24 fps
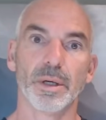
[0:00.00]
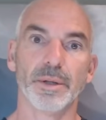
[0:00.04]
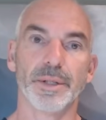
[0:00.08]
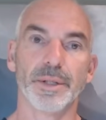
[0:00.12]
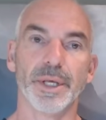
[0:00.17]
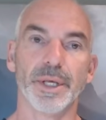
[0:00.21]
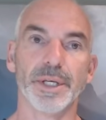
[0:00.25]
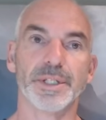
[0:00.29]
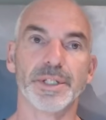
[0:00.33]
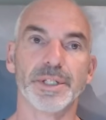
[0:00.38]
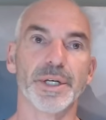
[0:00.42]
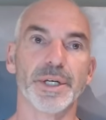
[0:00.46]

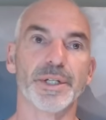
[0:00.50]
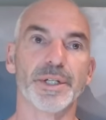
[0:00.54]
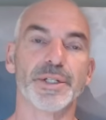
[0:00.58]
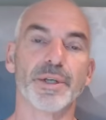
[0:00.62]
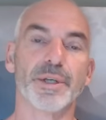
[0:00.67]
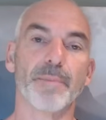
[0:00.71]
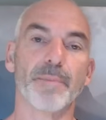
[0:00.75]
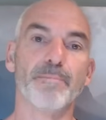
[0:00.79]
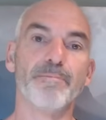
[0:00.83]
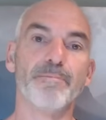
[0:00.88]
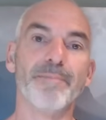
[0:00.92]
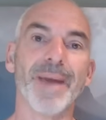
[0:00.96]
This
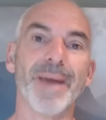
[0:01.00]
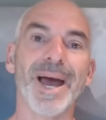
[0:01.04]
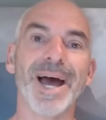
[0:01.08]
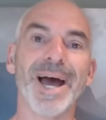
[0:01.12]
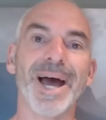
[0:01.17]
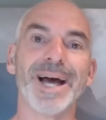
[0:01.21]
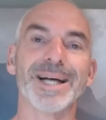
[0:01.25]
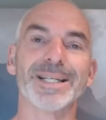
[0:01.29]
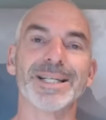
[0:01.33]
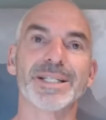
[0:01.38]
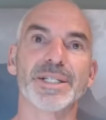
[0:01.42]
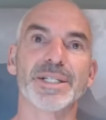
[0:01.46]
is
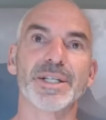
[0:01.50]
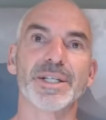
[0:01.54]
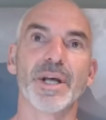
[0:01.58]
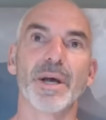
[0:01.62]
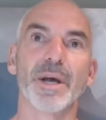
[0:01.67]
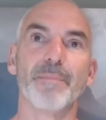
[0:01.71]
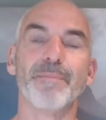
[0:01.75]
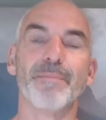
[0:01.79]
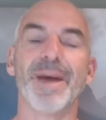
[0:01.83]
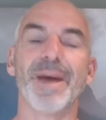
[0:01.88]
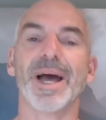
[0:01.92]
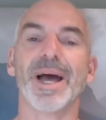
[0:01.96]
mass,
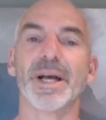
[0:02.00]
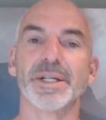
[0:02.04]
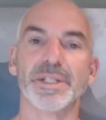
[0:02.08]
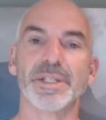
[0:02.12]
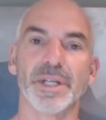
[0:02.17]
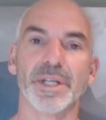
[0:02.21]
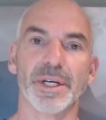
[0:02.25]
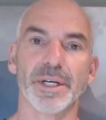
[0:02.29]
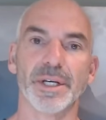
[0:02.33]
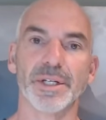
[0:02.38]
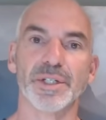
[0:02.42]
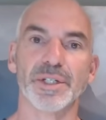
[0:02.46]

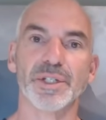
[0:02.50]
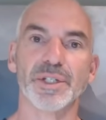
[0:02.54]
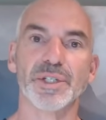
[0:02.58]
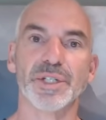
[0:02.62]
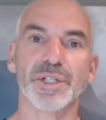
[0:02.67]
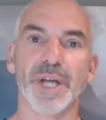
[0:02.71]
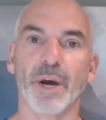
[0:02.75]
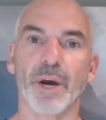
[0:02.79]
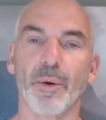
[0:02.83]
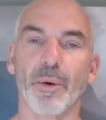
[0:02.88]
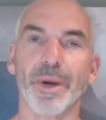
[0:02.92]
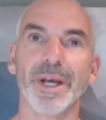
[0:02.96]
mass
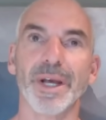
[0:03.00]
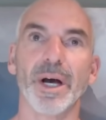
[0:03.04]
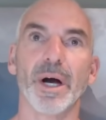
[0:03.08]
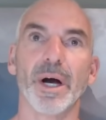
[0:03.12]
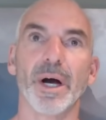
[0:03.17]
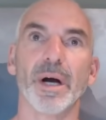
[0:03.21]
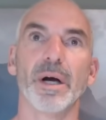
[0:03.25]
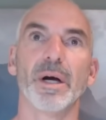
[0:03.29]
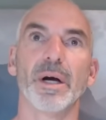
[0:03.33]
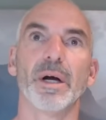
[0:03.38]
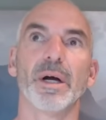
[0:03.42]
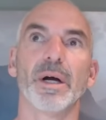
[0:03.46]

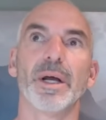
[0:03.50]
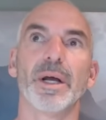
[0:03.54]
hysteria